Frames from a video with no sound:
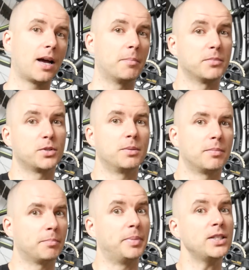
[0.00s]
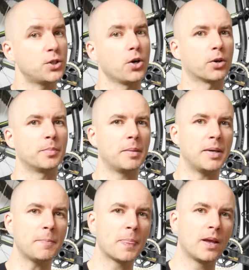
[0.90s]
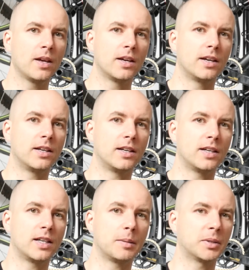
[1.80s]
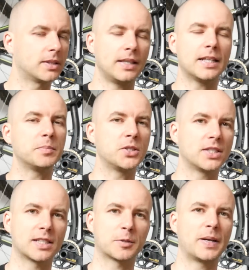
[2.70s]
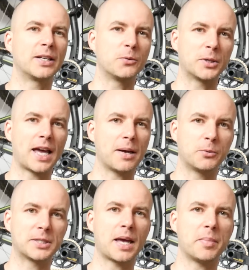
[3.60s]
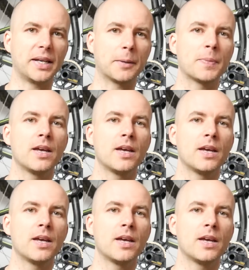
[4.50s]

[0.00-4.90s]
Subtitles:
a bit shocked maybe, but let me just explain what's happening.